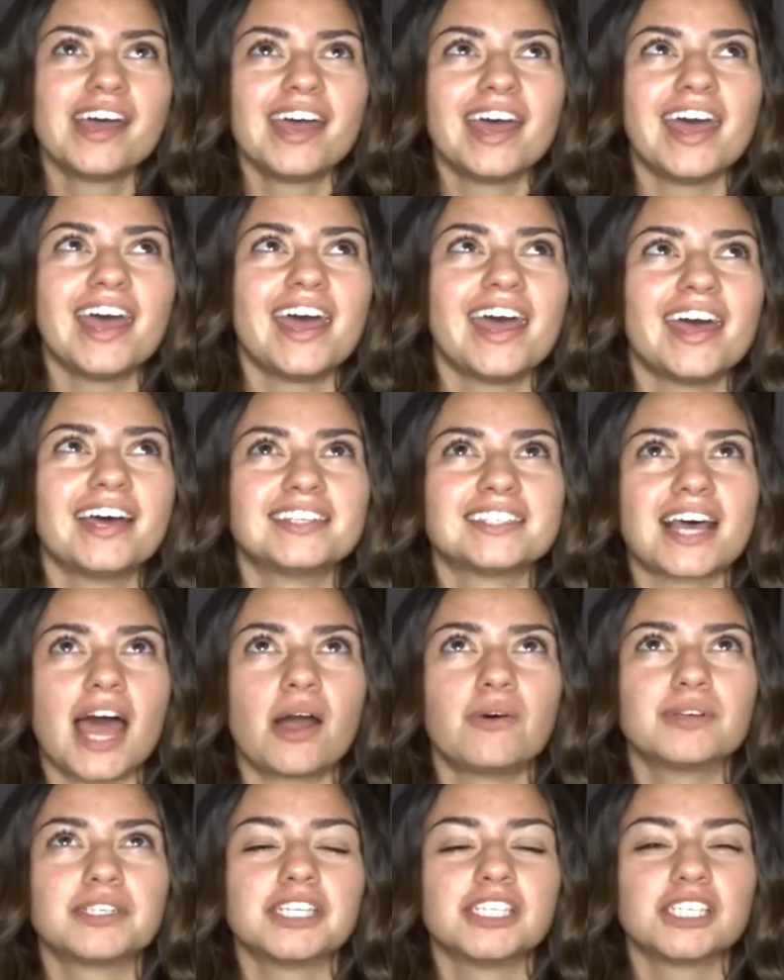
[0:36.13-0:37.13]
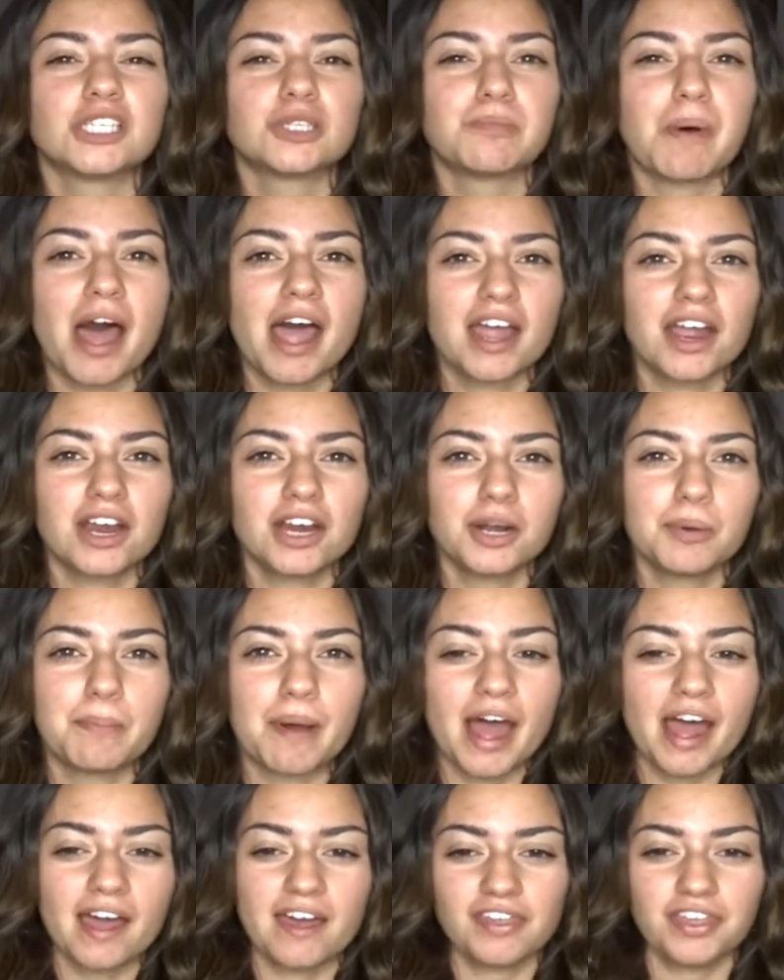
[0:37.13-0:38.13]
and I was inspired
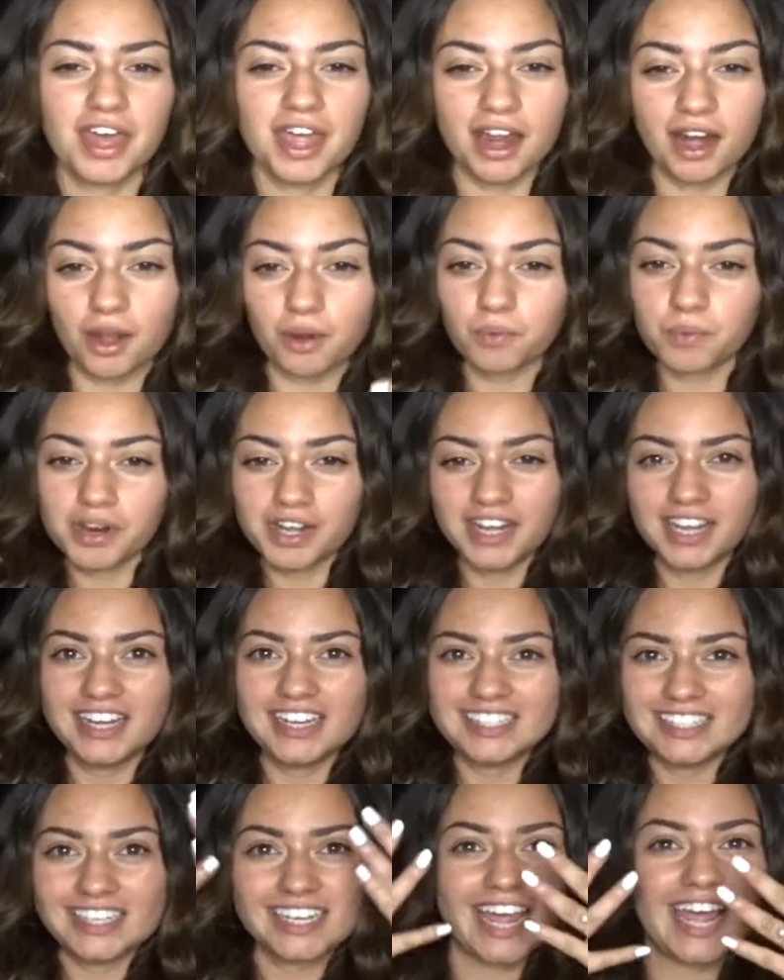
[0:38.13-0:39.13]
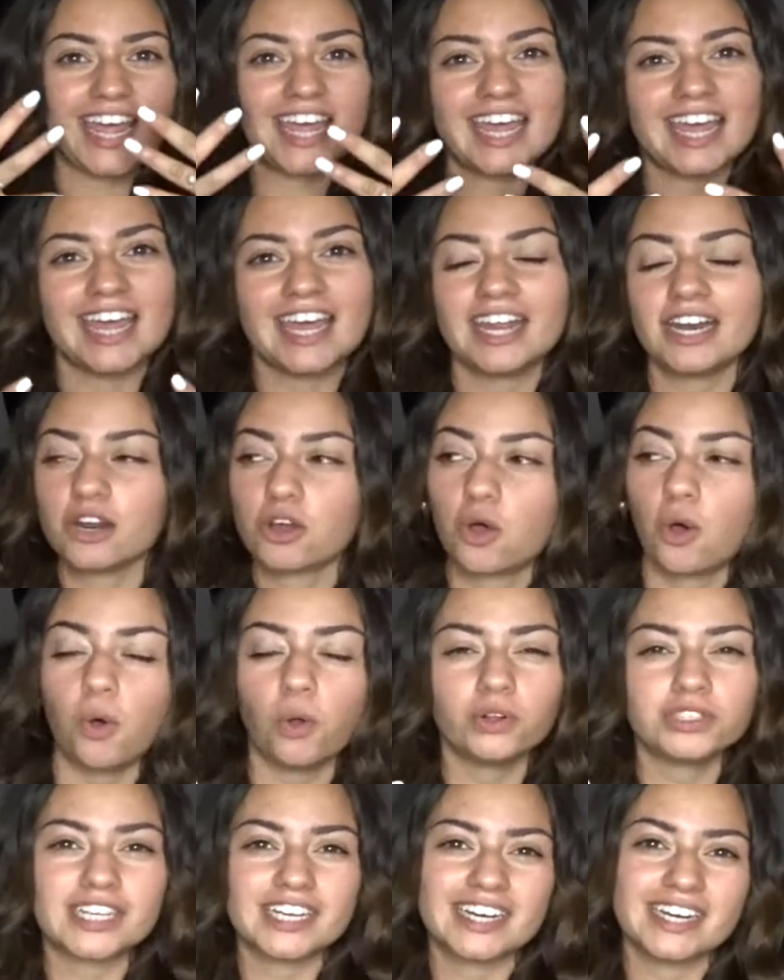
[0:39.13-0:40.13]
by their really tan,
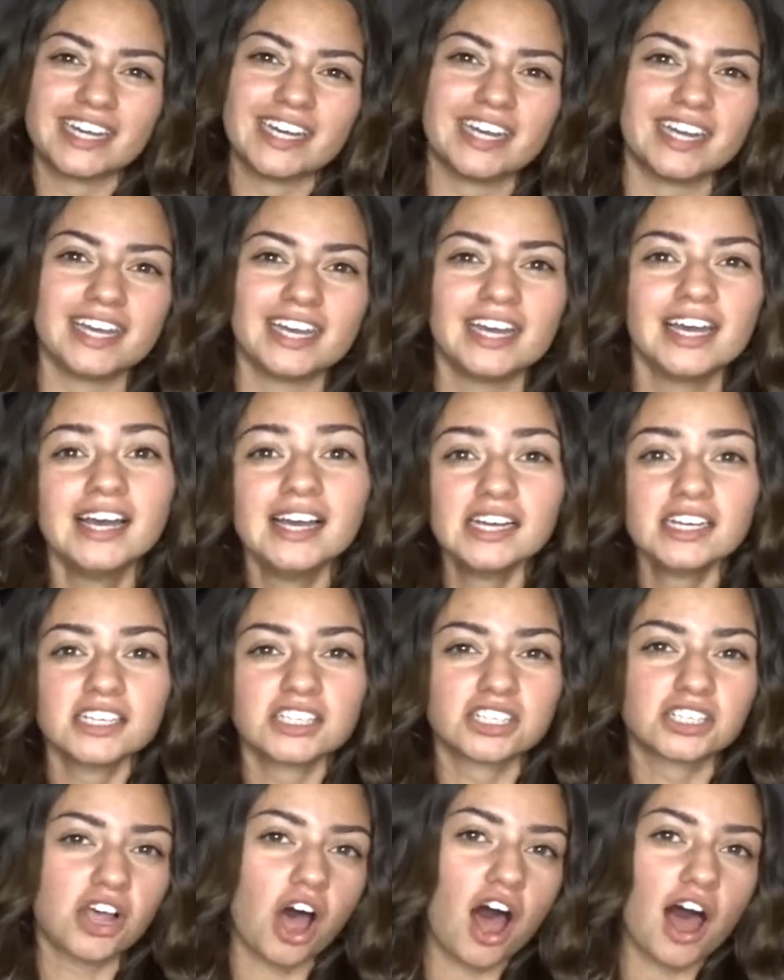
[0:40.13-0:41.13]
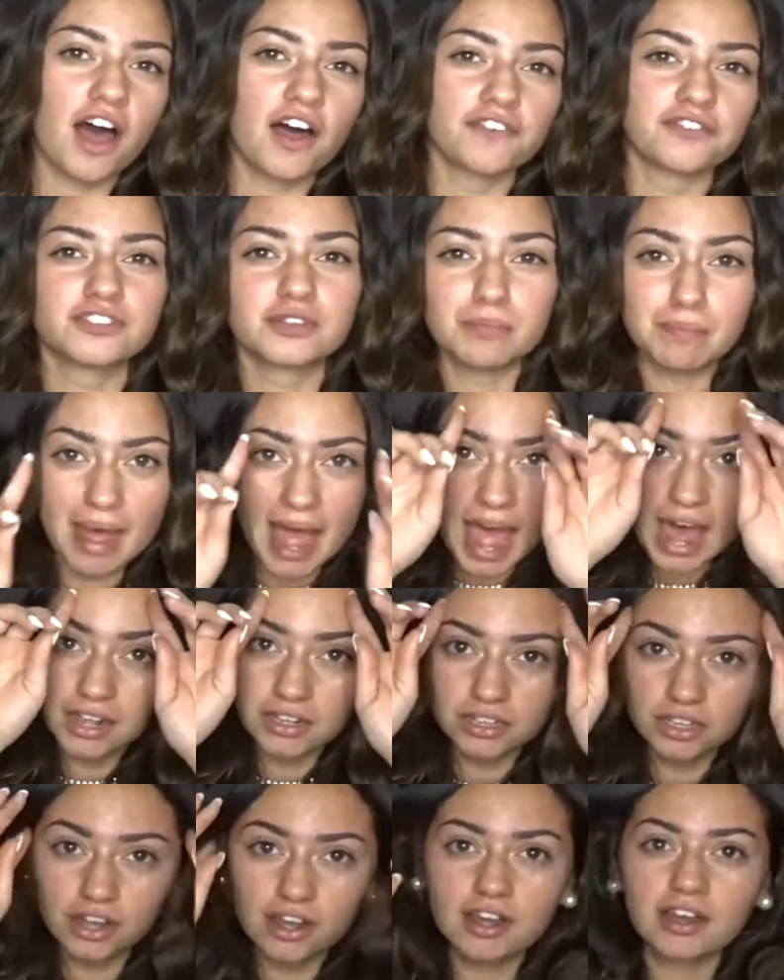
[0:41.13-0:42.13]
goldeny, soft, matte
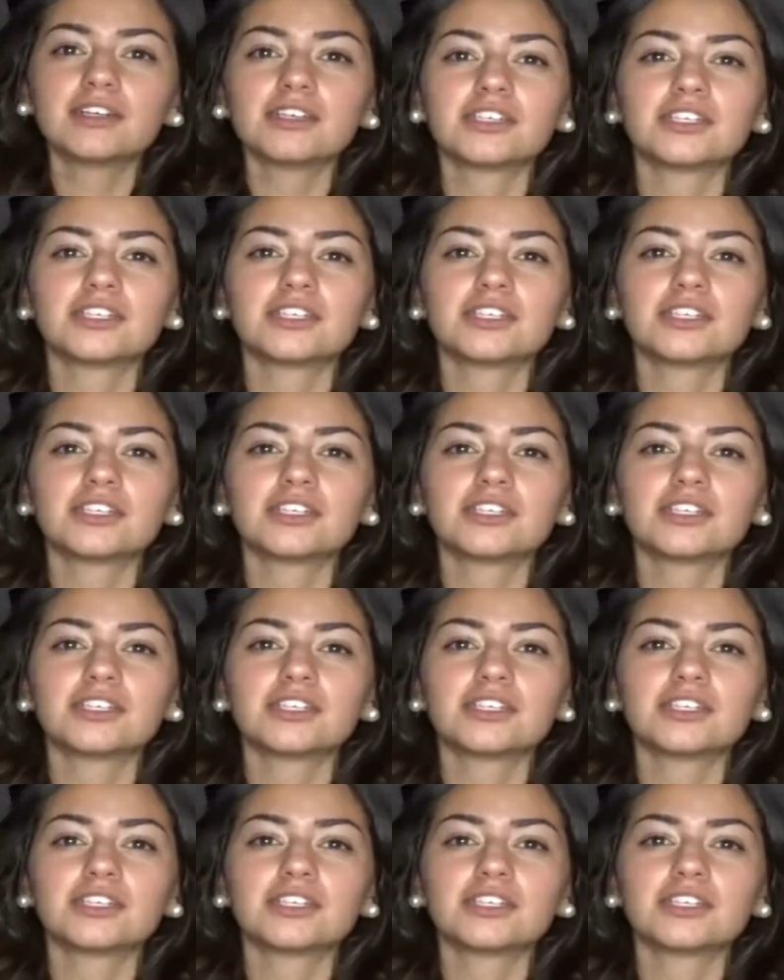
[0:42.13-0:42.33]
look.